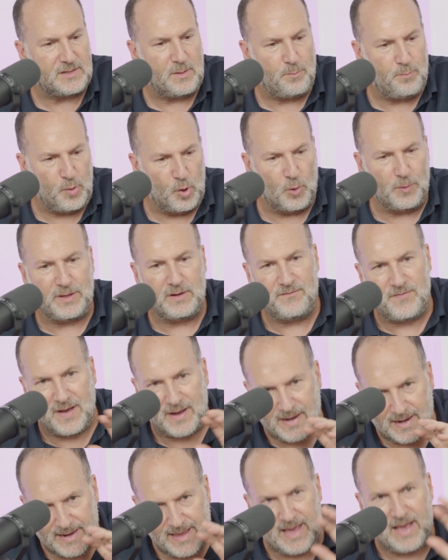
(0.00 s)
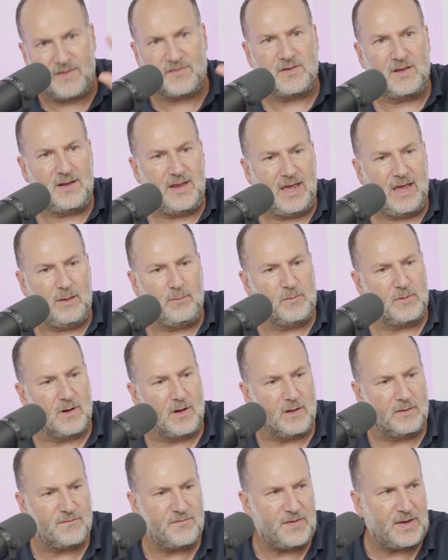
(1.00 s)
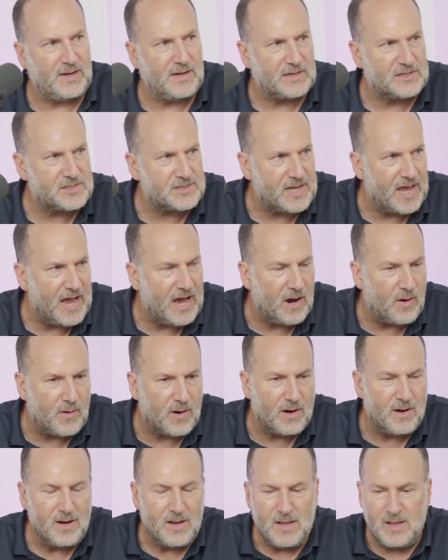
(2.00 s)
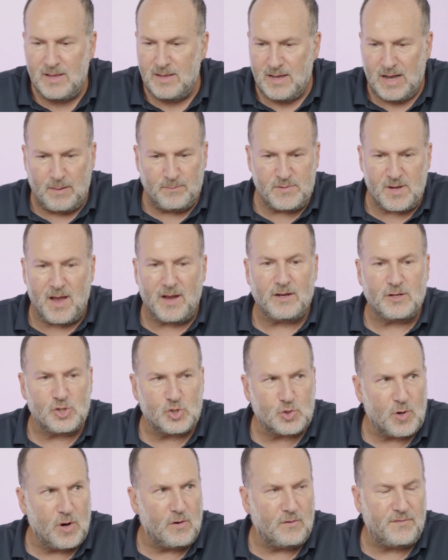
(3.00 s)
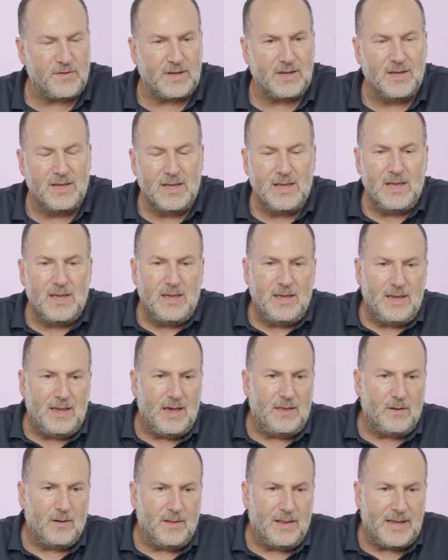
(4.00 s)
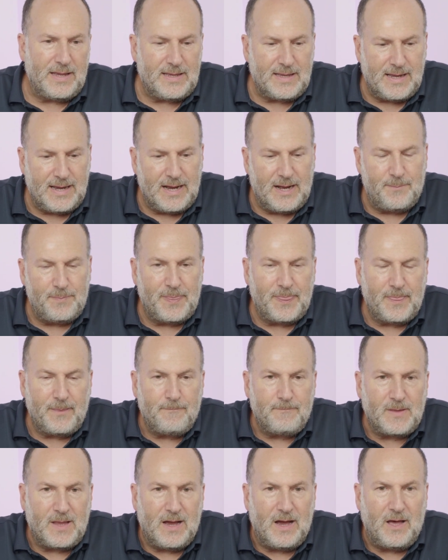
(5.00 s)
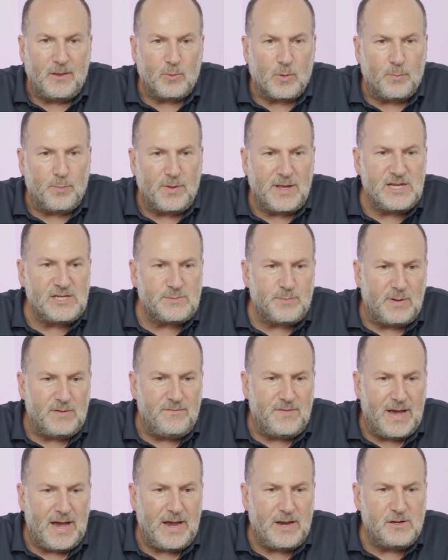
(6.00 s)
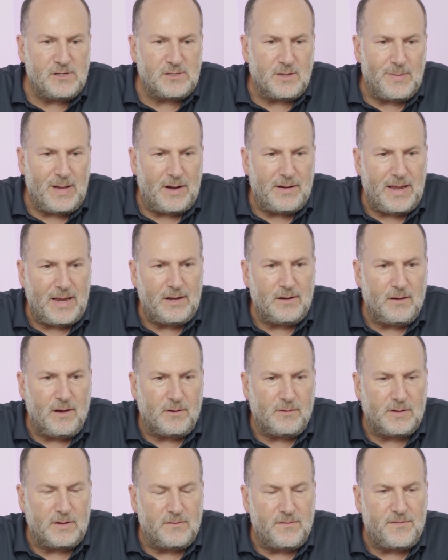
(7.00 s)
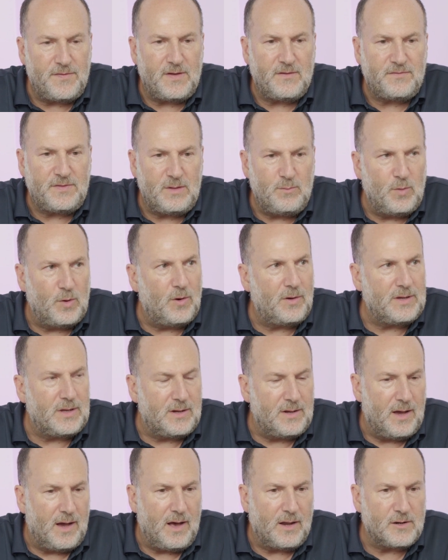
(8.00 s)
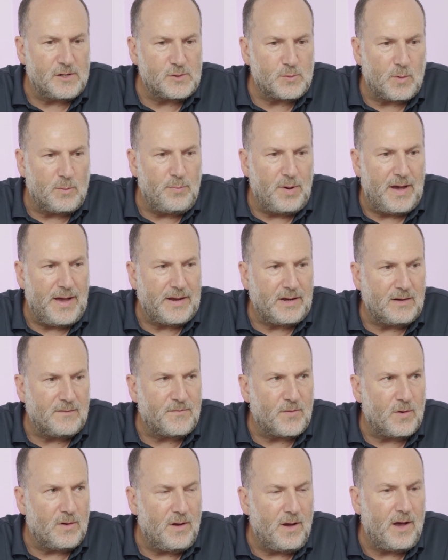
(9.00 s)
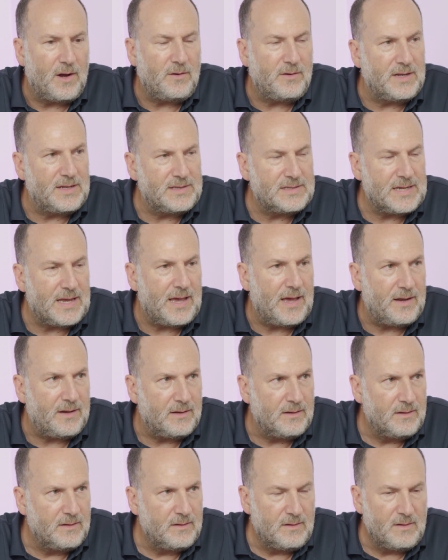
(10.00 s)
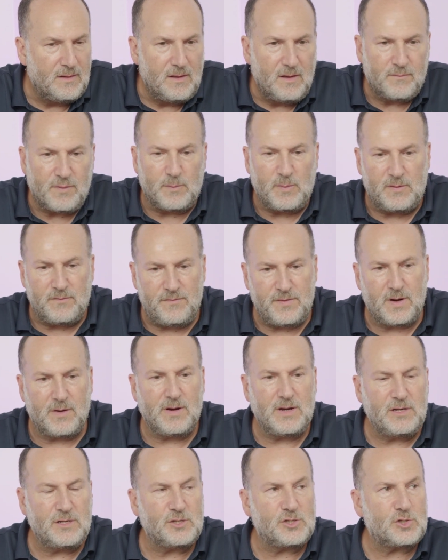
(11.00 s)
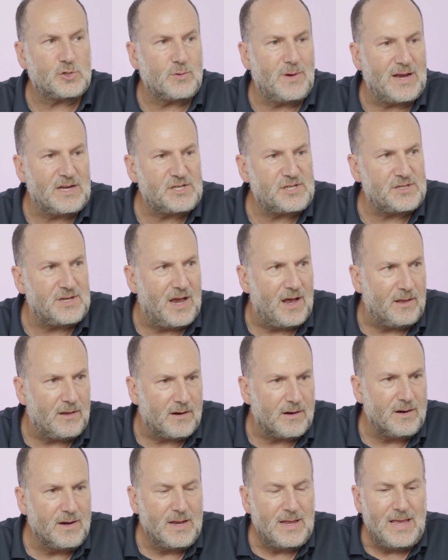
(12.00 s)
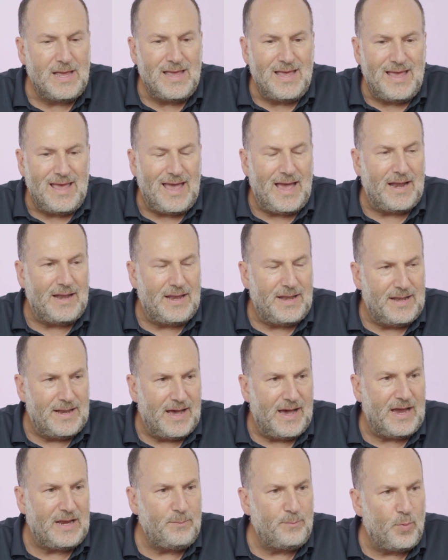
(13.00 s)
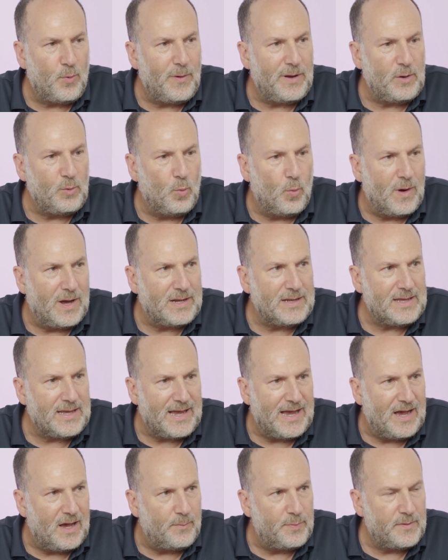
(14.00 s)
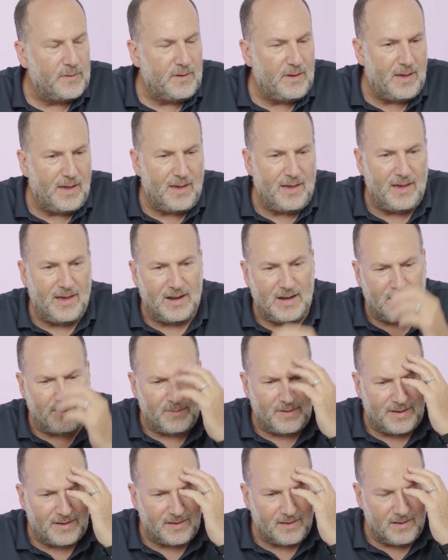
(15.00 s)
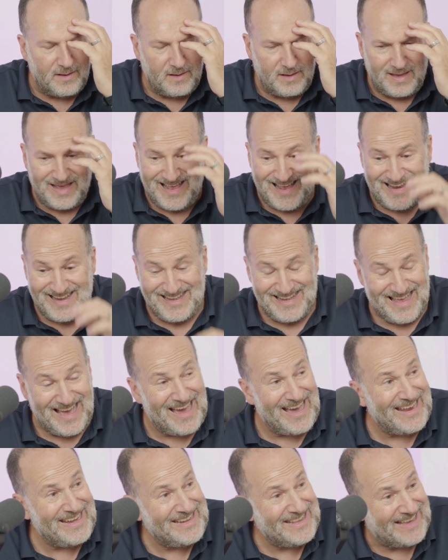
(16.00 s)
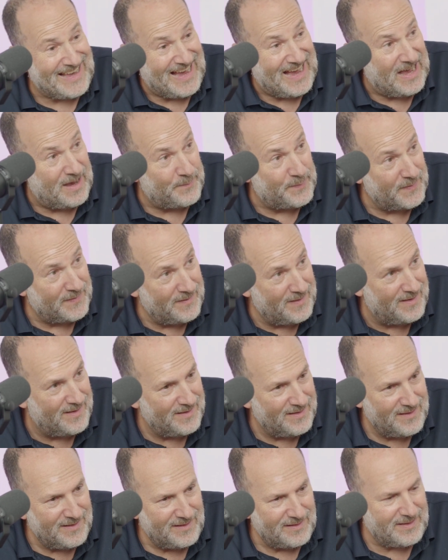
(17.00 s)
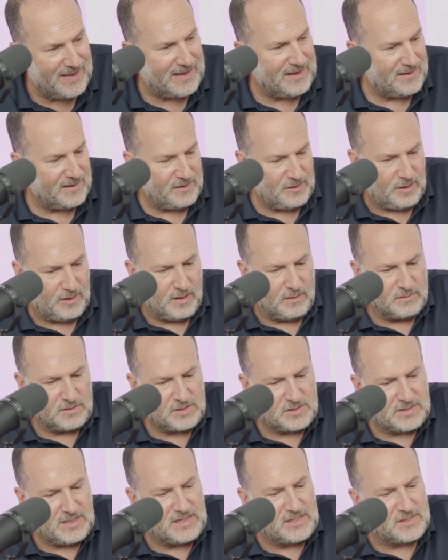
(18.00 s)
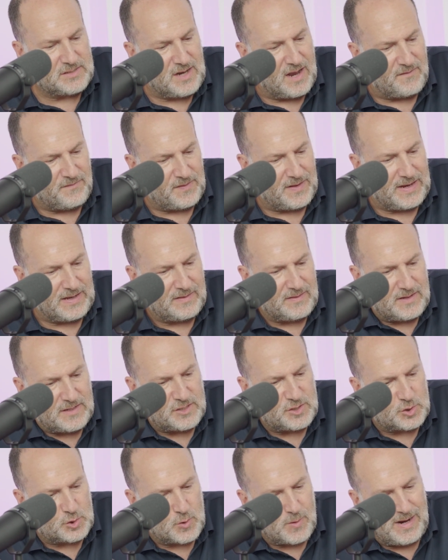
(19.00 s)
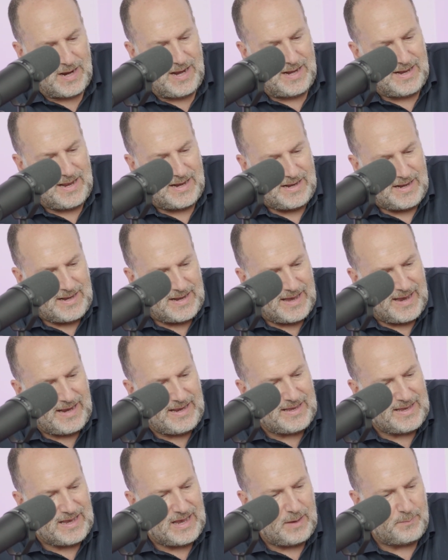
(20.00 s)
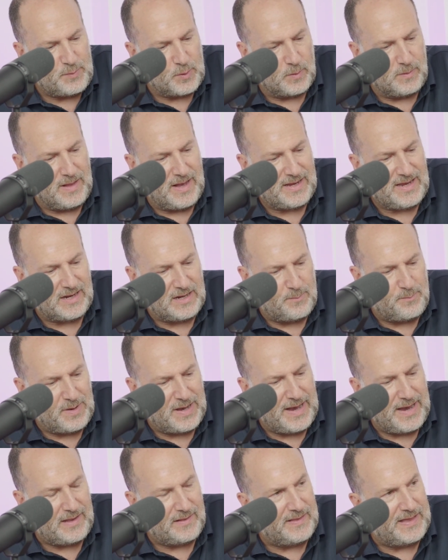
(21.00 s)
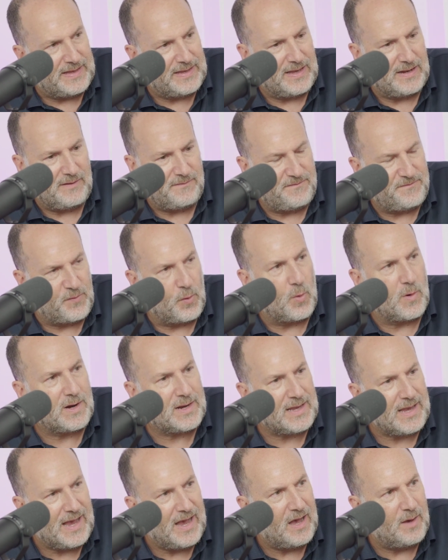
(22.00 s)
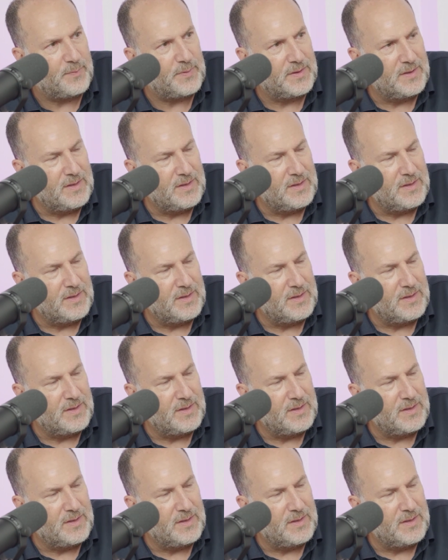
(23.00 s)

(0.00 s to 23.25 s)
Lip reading: The building fucking has a name called Phoenix Tower. I'm talking trophy. And they're like, yeah, the replacement value is about $850 million. We're buying it for 110 from a very distressed seller at a 9.1 cap. And I'm like, a 9 cap? Like, you don't see stuff like this trade at a 9 cap. You're lucky to buy it like at a 4 cap.